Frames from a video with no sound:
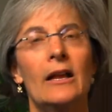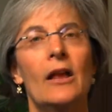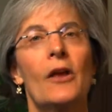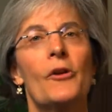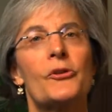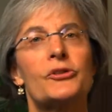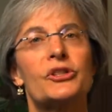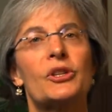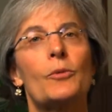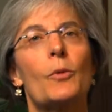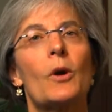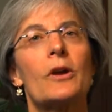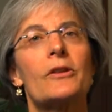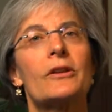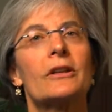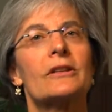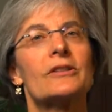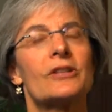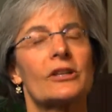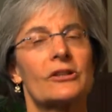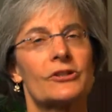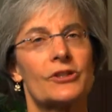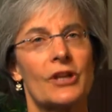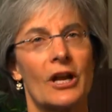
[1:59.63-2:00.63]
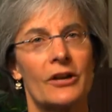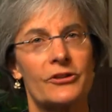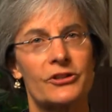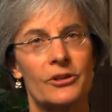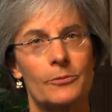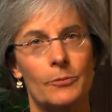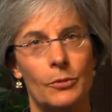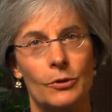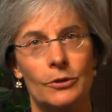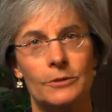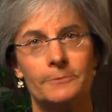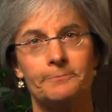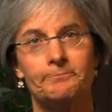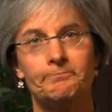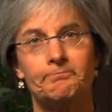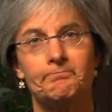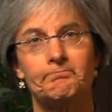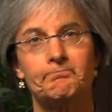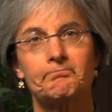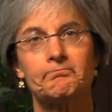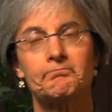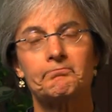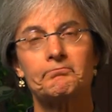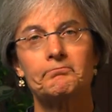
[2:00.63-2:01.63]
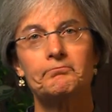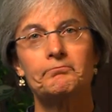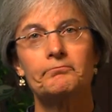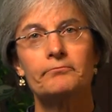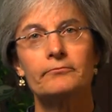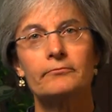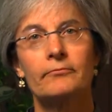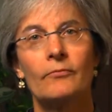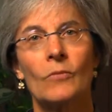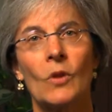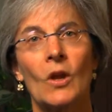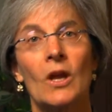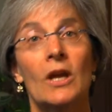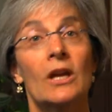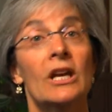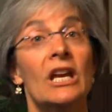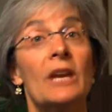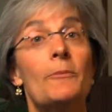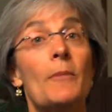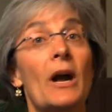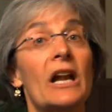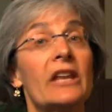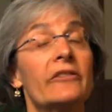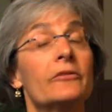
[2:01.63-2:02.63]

somewhere that's accessible. It might